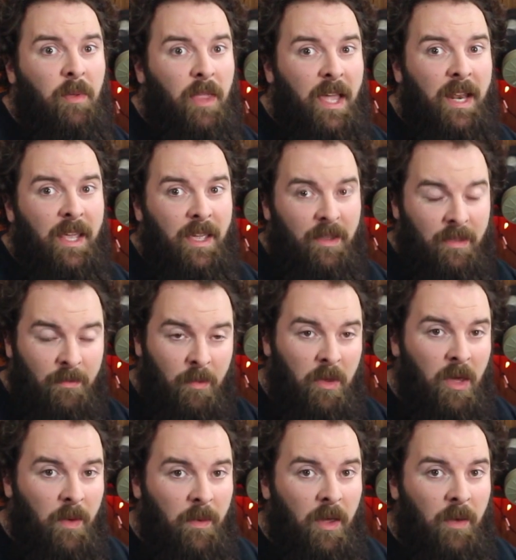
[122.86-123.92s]
planning to be
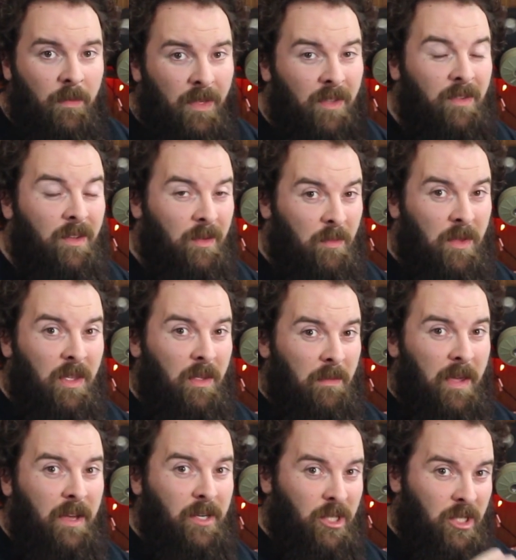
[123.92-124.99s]
coming up, this could be the
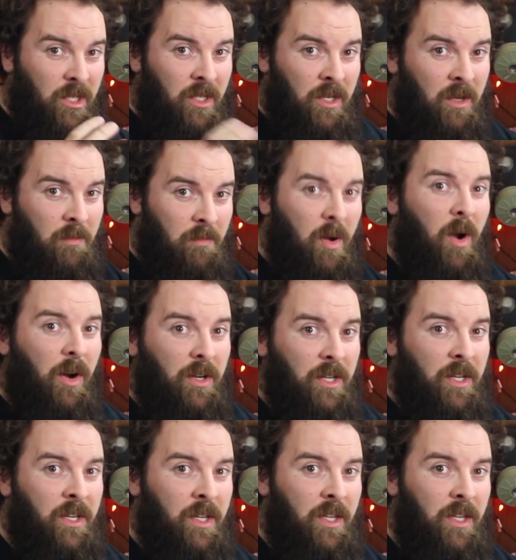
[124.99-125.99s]
major part